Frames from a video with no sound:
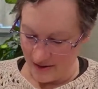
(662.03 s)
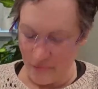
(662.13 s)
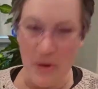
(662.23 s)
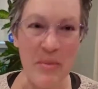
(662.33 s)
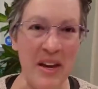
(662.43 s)

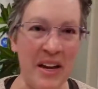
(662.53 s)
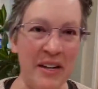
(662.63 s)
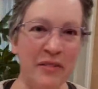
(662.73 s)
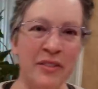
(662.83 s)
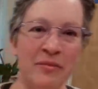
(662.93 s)
maybe kind
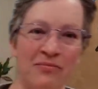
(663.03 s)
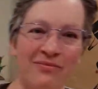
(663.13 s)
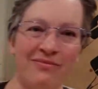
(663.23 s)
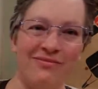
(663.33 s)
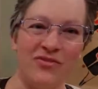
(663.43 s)
of
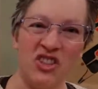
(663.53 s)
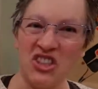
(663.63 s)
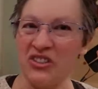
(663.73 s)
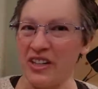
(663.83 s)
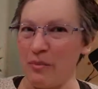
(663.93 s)

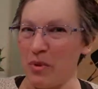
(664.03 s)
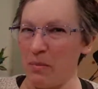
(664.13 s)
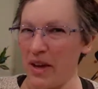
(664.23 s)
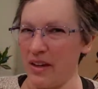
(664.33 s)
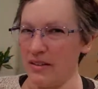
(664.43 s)
cheer it up a
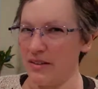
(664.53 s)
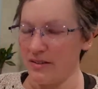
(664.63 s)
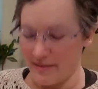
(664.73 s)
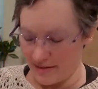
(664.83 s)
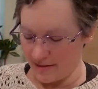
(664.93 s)
bit,
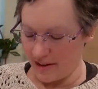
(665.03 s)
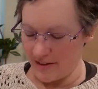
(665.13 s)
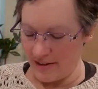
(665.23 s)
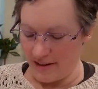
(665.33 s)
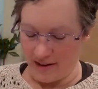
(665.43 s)
because I
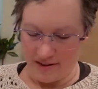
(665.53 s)
think